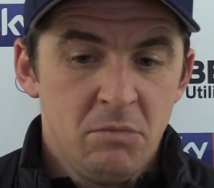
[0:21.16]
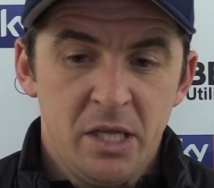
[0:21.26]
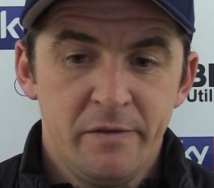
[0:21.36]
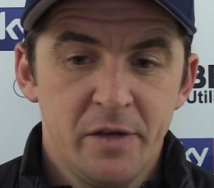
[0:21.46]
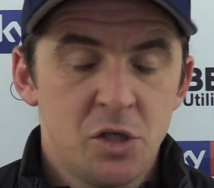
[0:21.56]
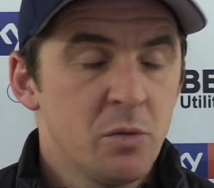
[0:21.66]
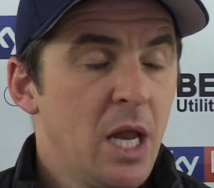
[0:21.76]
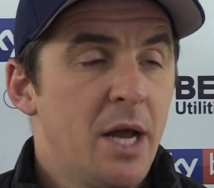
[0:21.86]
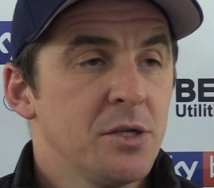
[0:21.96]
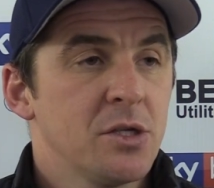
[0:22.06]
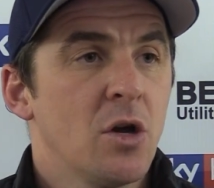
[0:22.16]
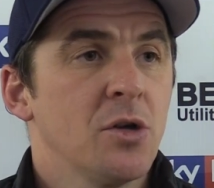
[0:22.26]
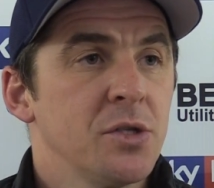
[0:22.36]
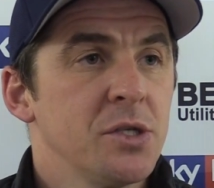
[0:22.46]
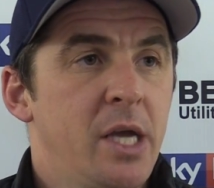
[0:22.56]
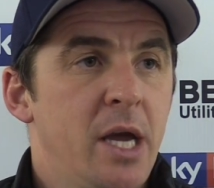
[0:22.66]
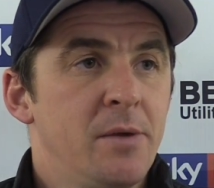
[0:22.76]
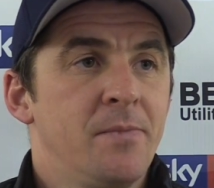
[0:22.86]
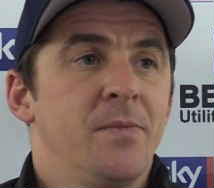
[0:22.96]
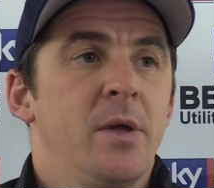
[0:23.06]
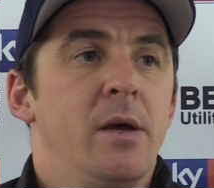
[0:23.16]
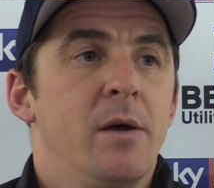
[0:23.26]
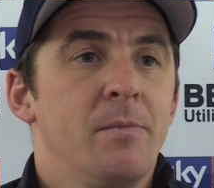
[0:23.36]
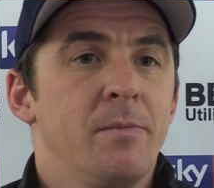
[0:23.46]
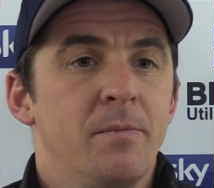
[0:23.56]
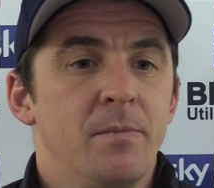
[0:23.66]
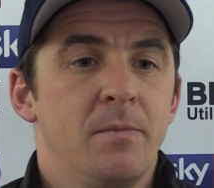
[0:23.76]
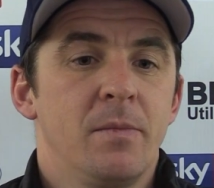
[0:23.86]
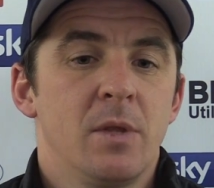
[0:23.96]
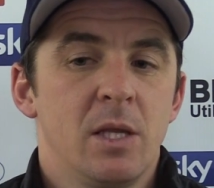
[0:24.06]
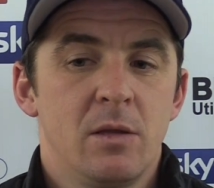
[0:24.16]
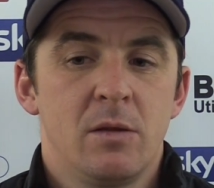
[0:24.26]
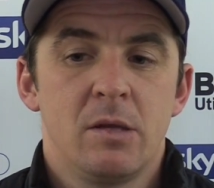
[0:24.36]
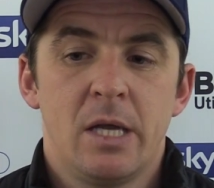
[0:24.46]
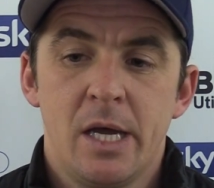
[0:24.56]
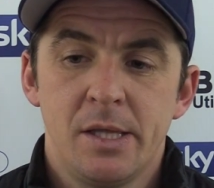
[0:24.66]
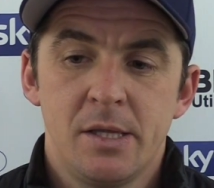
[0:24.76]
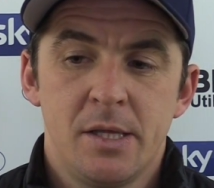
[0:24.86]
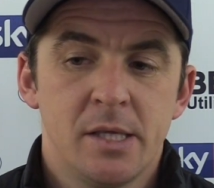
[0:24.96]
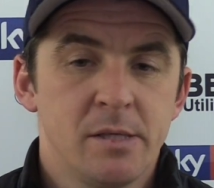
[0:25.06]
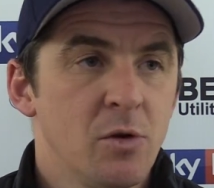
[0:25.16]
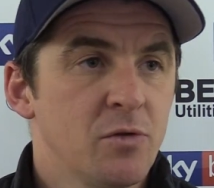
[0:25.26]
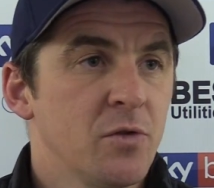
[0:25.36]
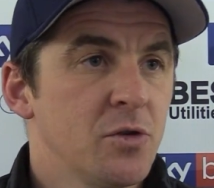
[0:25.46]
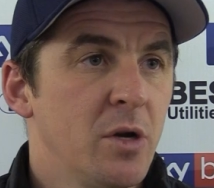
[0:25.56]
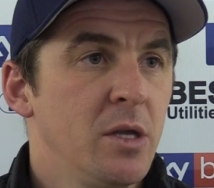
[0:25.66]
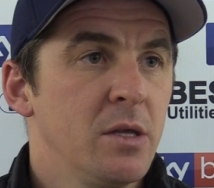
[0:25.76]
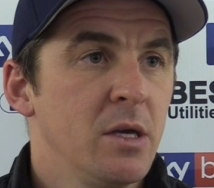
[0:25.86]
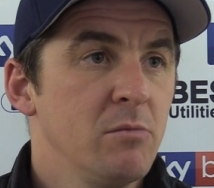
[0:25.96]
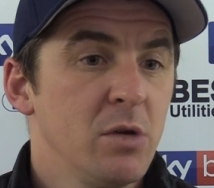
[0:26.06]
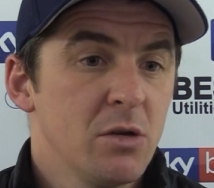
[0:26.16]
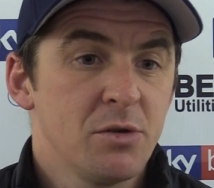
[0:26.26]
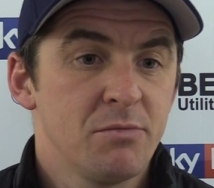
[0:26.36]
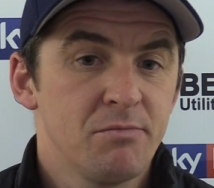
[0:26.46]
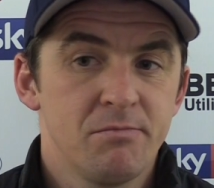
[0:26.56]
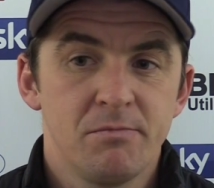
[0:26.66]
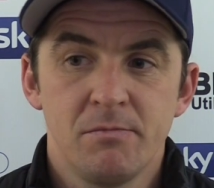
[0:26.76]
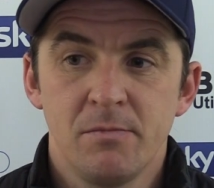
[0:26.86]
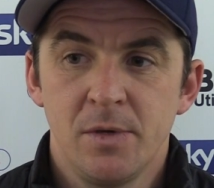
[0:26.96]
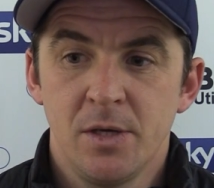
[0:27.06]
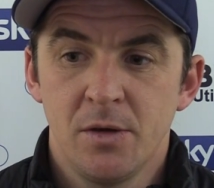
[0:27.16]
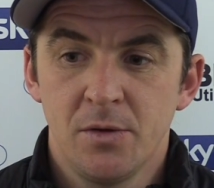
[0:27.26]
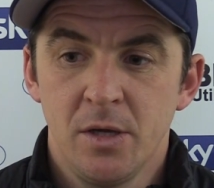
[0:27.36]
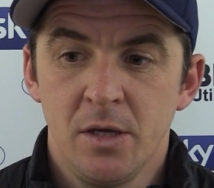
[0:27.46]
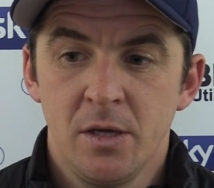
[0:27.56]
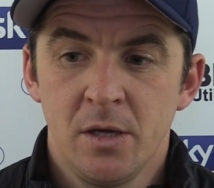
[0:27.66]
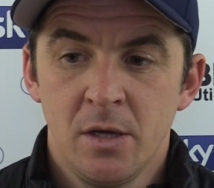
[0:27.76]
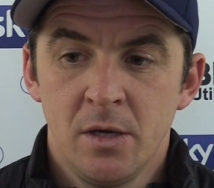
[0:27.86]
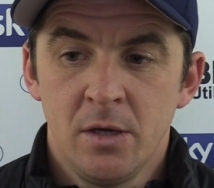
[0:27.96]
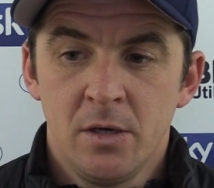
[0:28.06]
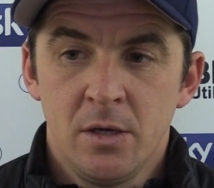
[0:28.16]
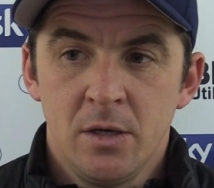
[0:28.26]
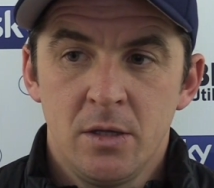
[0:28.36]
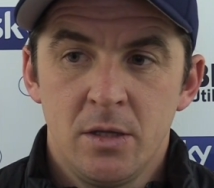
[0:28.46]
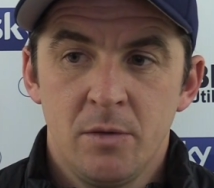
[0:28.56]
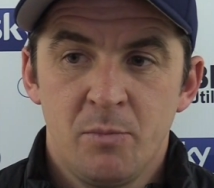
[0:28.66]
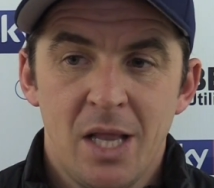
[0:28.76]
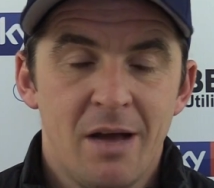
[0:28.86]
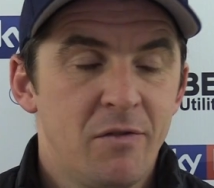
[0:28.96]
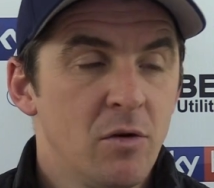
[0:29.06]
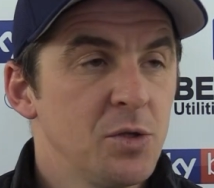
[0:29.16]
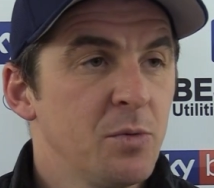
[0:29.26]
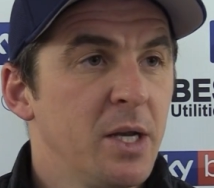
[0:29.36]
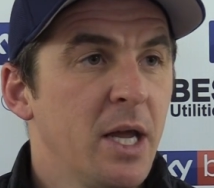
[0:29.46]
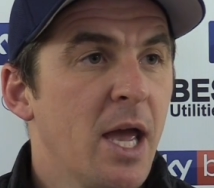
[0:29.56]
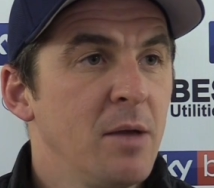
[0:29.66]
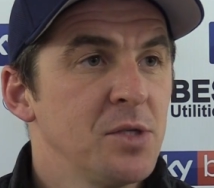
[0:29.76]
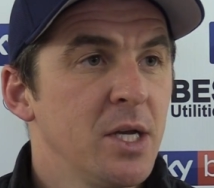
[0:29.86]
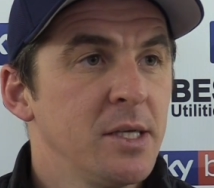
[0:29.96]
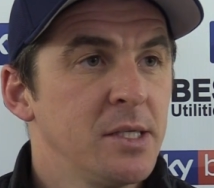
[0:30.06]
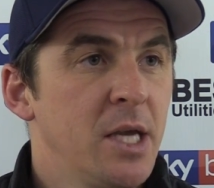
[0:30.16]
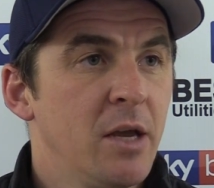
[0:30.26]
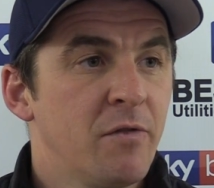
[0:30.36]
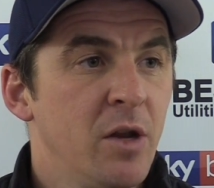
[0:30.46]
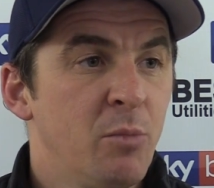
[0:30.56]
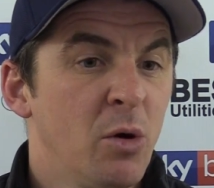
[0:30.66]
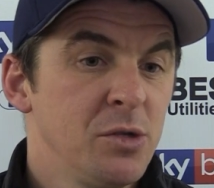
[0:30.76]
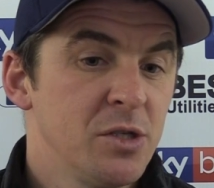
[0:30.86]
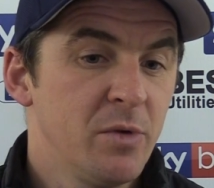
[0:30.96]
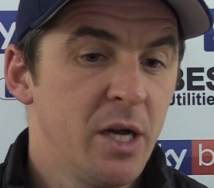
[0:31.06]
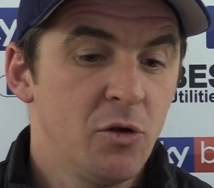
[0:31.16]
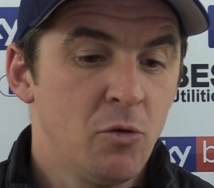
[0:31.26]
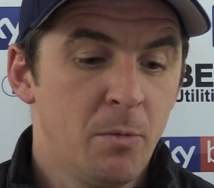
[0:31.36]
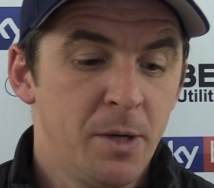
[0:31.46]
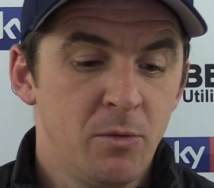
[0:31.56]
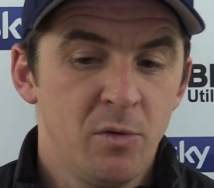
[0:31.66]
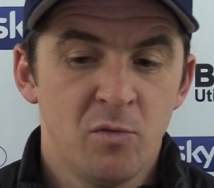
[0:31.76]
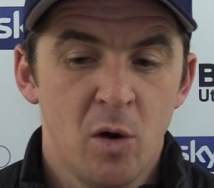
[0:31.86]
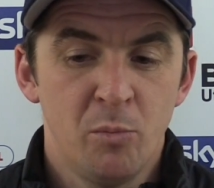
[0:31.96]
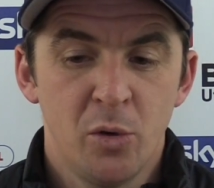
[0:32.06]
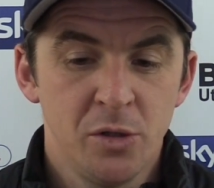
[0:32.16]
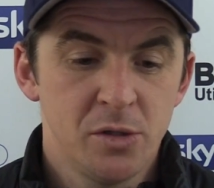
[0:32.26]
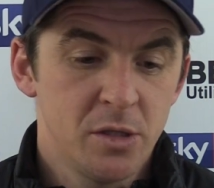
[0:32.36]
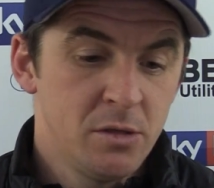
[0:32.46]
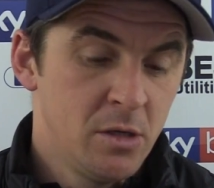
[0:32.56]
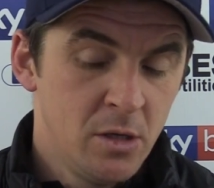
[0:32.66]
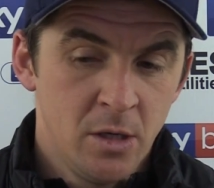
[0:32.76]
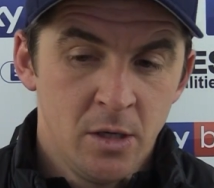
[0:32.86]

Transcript: individual errors cost us again. And that's the most frustrating thing, because you know the platform to win a game is there to take 3 points, and we end up coming out with 1 point, and